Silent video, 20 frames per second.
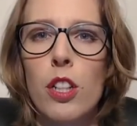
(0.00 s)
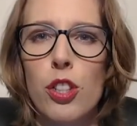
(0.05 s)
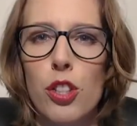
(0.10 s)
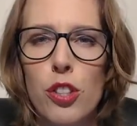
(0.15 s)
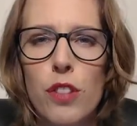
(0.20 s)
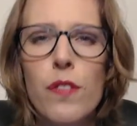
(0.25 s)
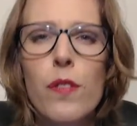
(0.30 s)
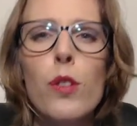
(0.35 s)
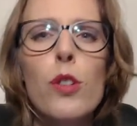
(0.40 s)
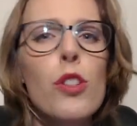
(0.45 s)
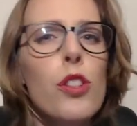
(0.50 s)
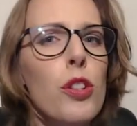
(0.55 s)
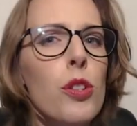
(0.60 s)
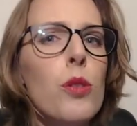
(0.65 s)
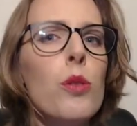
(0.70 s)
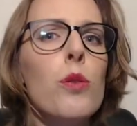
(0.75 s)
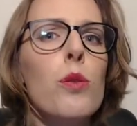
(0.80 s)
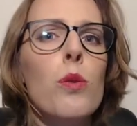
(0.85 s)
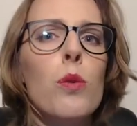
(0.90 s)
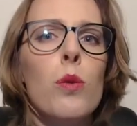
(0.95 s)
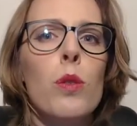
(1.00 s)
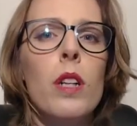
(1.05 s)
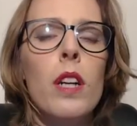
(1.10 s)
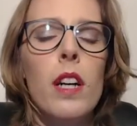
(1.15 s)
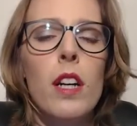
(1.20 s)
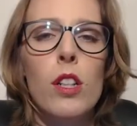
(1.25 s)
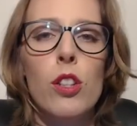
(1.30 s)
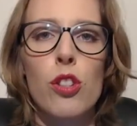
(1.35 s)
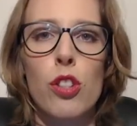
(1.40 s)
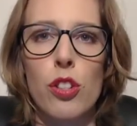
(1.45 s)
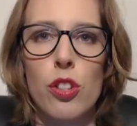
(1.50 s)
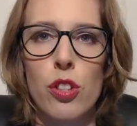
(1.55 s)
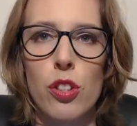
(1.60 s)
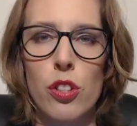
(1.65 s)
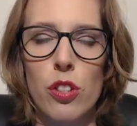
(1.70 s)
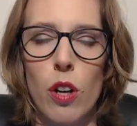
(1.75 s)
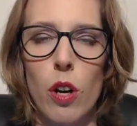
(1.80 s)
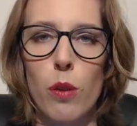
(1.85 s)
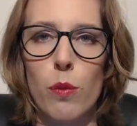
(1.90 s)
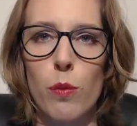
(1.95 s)
just for you to
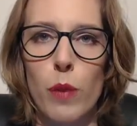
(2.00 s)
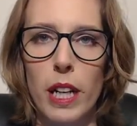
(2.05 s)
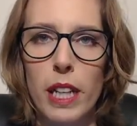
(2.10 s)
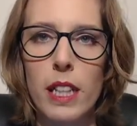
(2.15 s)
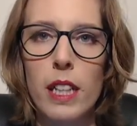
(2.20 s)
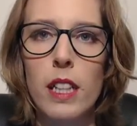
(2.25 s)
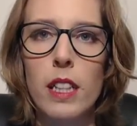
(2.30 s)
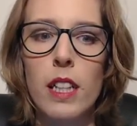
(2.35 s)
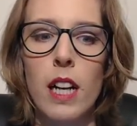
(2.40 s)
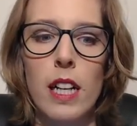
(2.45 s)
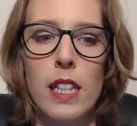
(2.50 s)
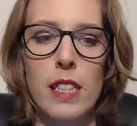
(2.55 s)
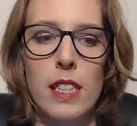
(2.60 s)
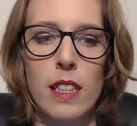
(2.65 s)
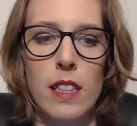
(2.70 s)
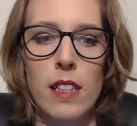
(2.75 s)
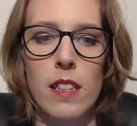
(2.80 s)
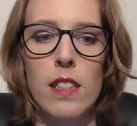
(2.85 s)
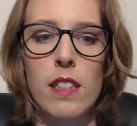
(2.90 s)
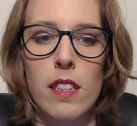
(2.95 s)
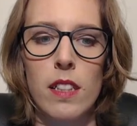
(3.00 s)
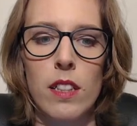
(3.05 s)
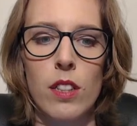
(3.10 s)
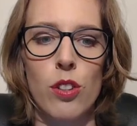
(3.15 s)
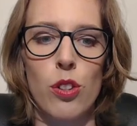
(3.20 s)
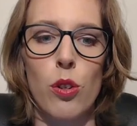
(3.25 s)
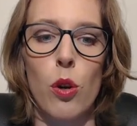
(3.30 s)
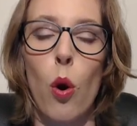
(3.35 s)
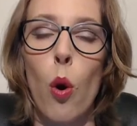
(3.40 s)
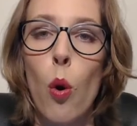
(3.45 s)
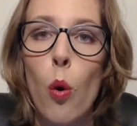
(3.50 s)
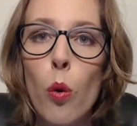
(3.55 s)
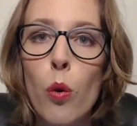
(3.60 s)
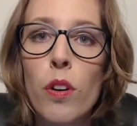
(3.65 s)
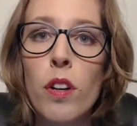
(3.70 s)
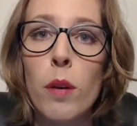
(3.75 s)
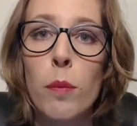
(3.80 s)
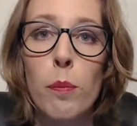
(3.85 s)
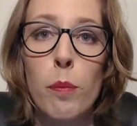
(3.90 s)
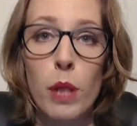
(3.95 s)
start recognizing and seeing your
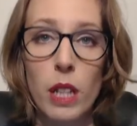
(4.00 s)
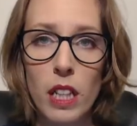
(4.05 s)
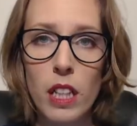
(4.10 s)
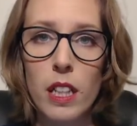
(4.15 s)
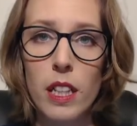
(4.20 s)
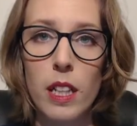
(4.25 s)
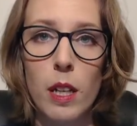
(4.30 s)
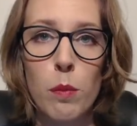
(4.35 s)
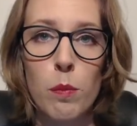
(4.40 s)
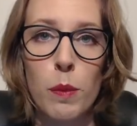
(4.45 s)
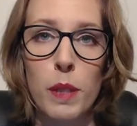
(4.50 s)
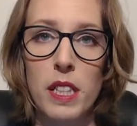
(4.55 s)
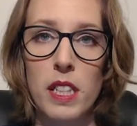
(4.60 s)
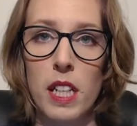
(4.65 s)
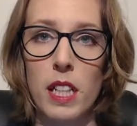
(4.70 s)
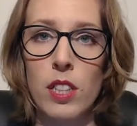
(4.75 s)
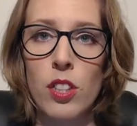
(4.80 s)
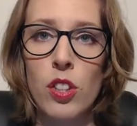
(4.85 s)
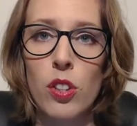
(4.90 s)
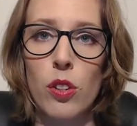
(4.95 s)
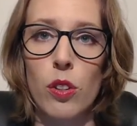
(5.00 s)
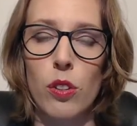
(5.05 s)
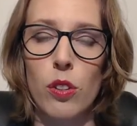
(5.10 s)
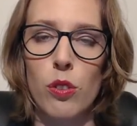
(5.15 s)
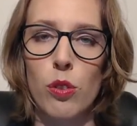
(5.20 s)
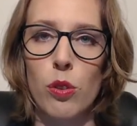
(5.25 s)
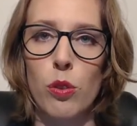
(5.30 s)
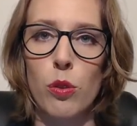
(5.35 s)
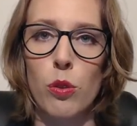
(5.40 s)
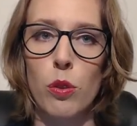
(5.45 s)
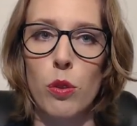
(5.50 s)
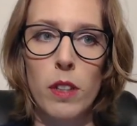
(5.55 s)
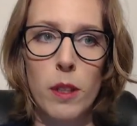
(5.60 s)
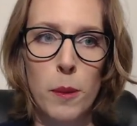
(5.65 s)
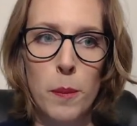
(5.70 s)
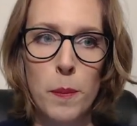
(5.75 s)
own ability and potential to